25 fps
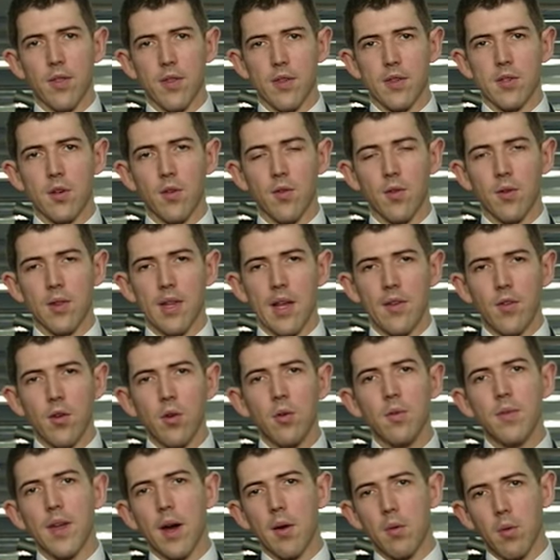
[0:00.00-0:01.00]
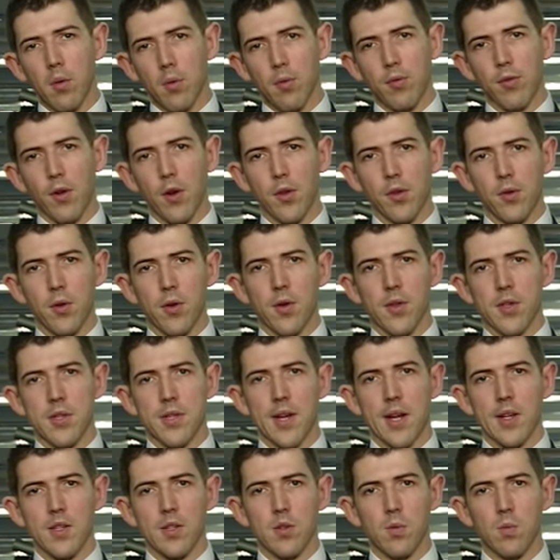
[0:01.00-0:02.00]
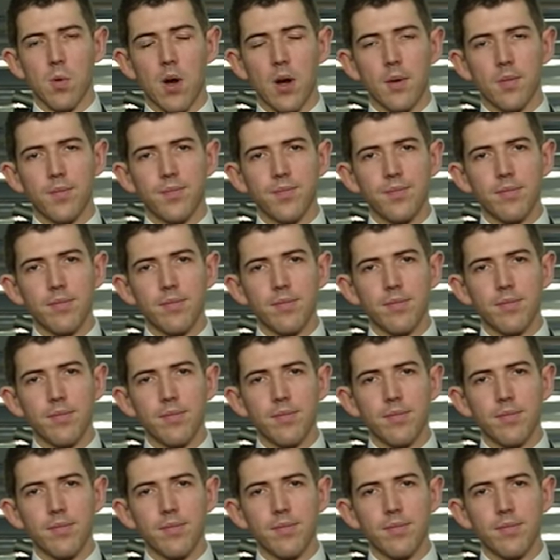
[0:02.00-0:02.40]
the sovereign level, that will flow through to the states as well.